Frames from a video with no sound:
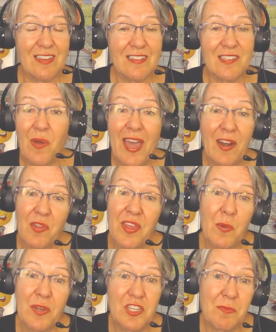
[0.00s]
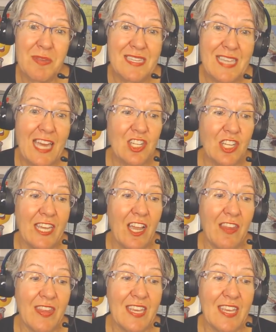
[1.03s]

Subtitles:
So I don't think we should be scheduling on